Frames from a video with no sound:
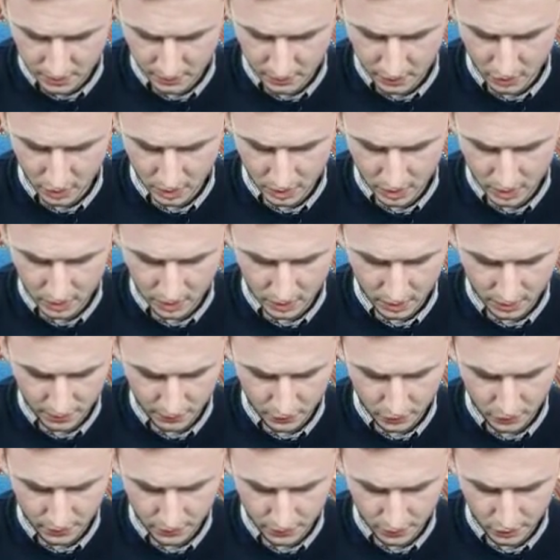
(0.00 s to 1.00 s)
we've got a
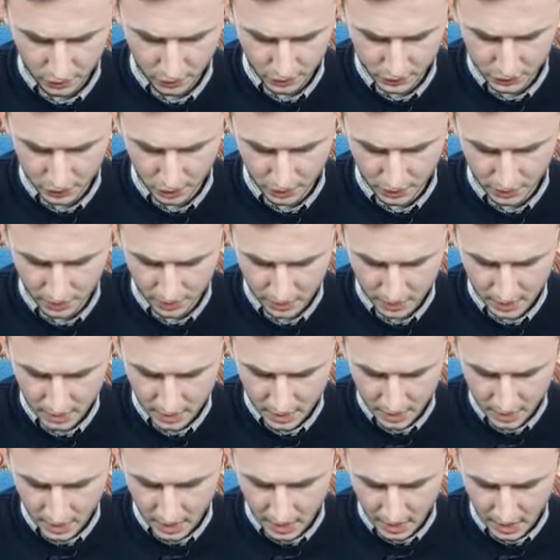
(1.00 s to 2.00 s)
few viewers on.
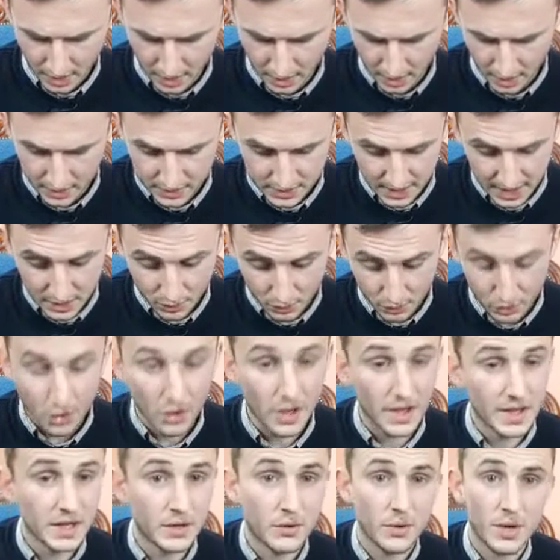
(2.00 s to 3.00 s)
Has anyone
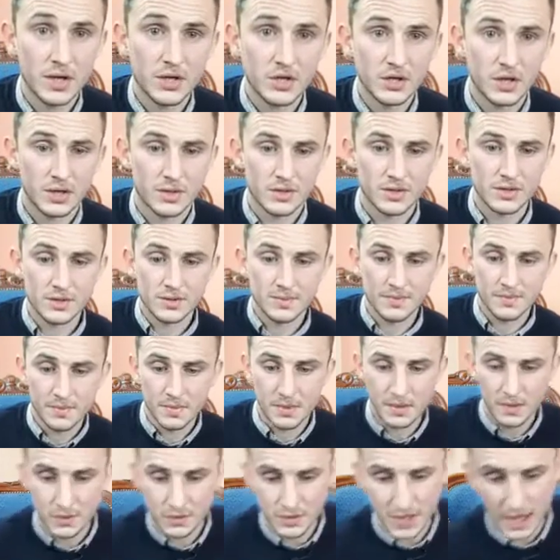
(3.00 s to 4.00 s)
got any questions?
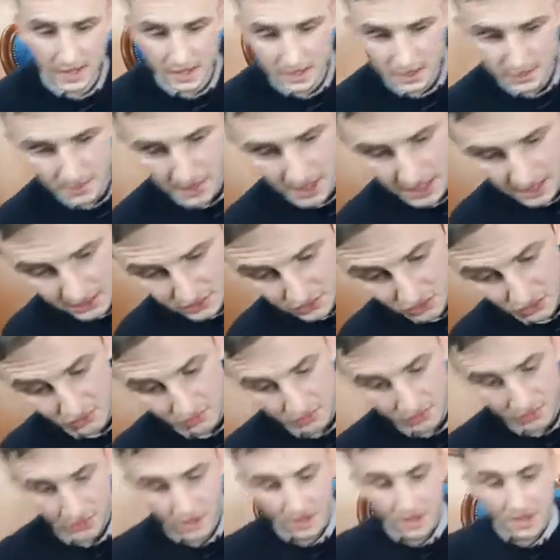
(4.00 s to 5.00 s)
Because that's me
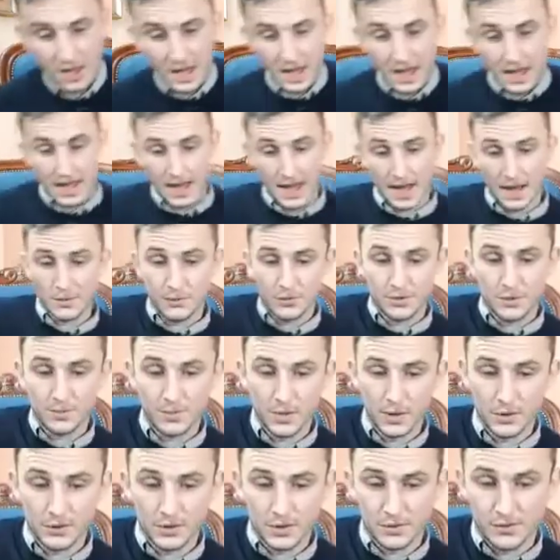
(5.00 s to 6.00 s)
answered how to
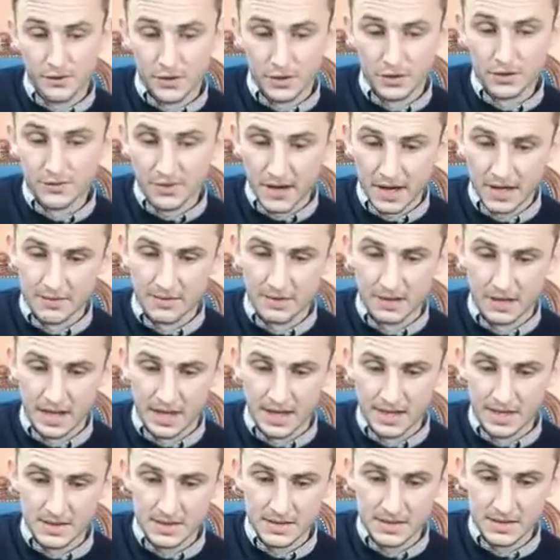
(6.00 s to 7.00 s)
build your first 5
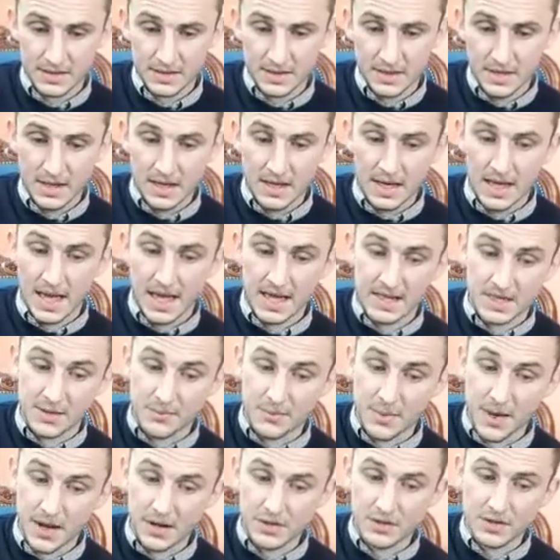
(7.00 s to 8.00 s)
clients. Is
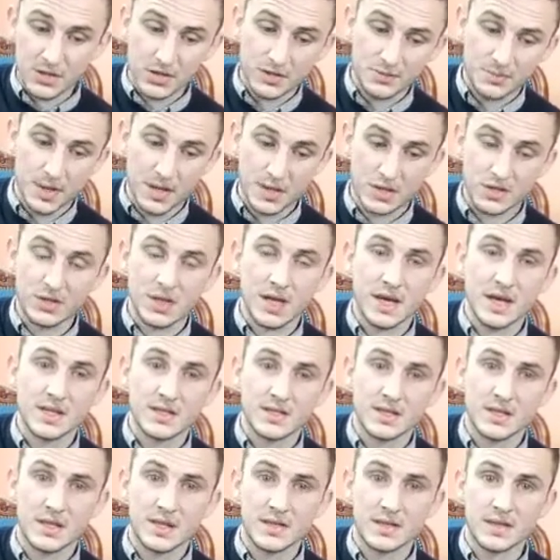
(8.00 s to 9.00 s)
it better to
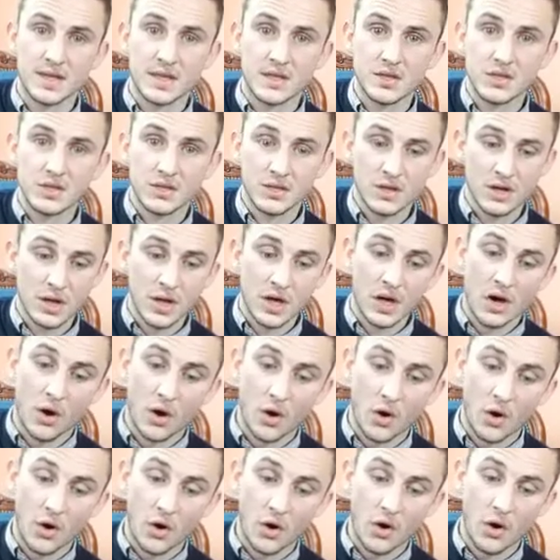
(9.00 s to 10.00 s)
specialise in a niche,
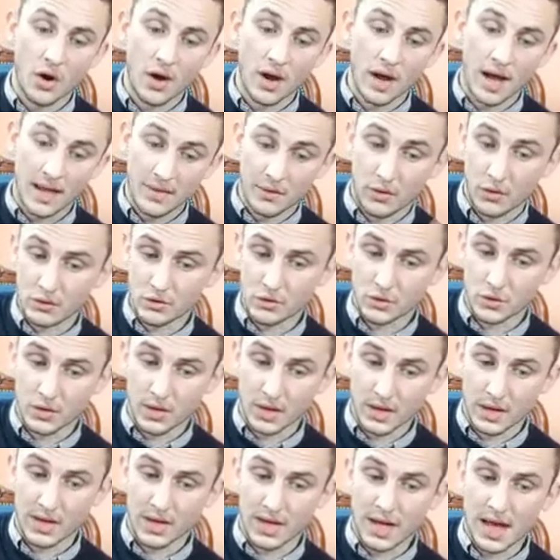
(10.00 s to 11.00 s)
and
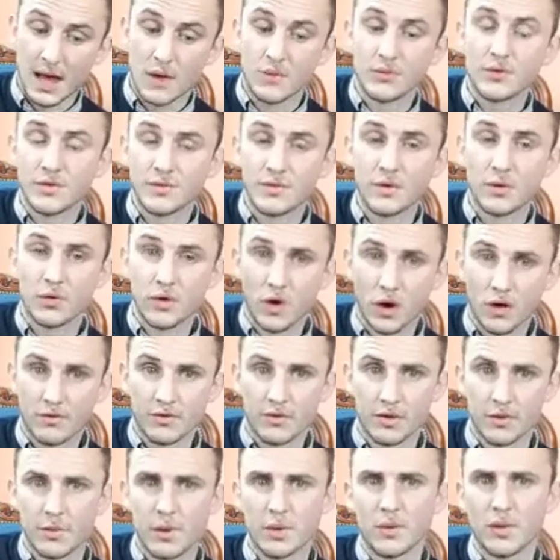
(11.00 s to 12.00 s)
also how to feel
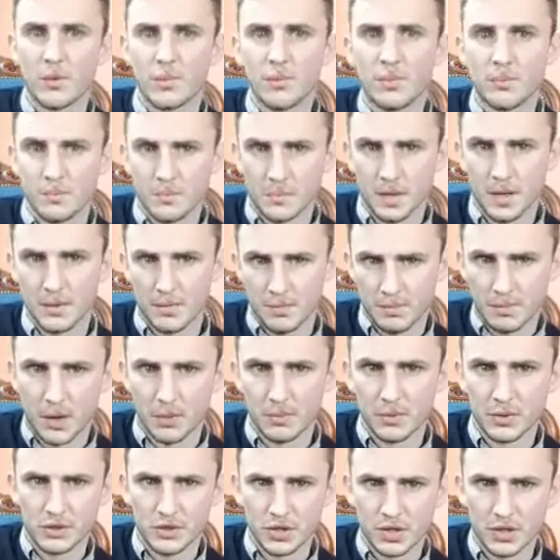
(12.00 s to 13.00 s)
confident about
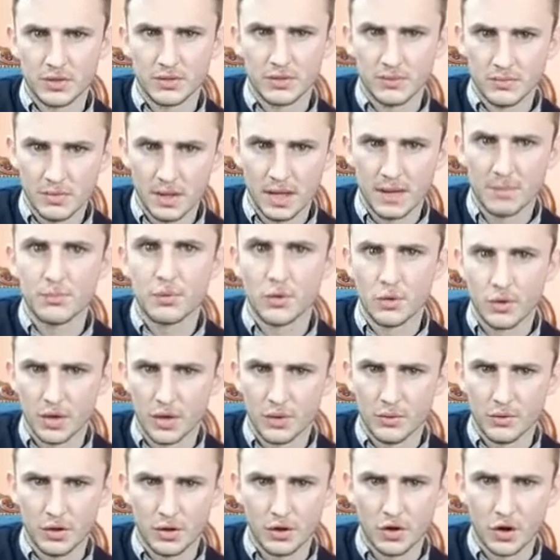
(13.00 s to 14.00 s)
publishing and
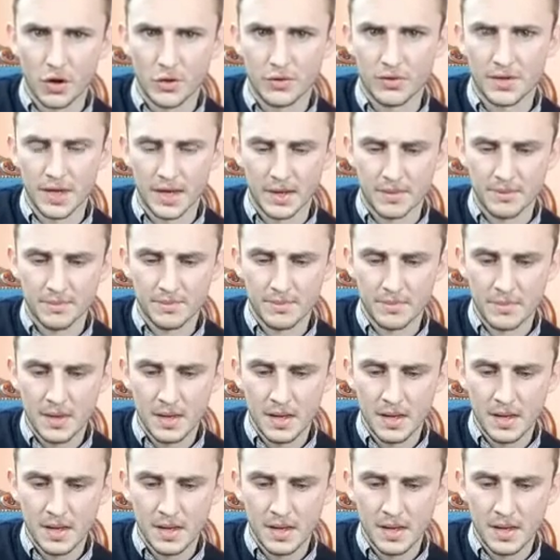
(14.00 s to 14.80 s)
putting out your content.